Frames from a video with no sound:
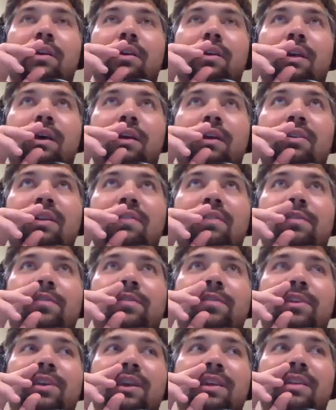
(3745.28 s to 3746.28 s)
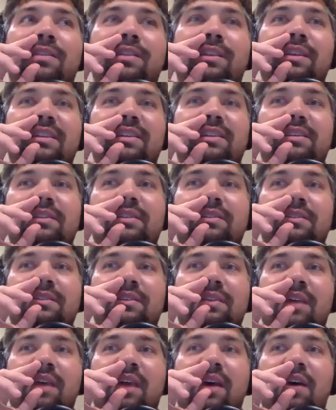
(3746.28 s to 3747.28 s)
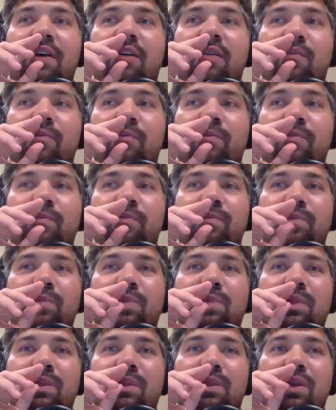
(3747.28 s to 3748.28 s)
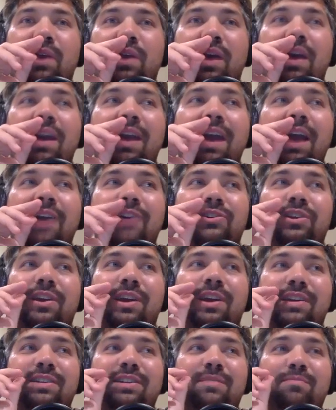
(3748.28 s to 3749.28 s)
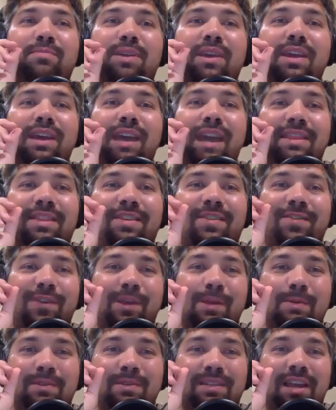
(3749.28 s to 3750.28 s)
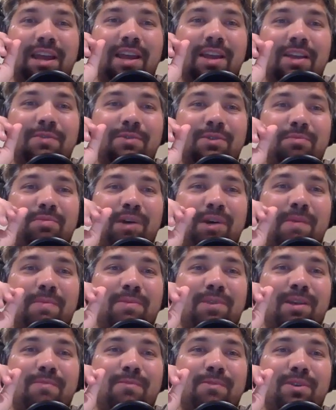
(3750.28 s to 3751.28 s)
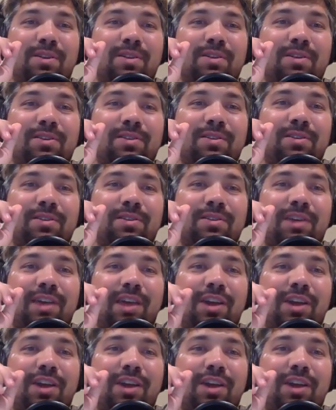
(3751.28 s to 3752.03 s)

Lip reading: I'll never forget this. I actually got to be at the film site with Bob Gimlin, the guy.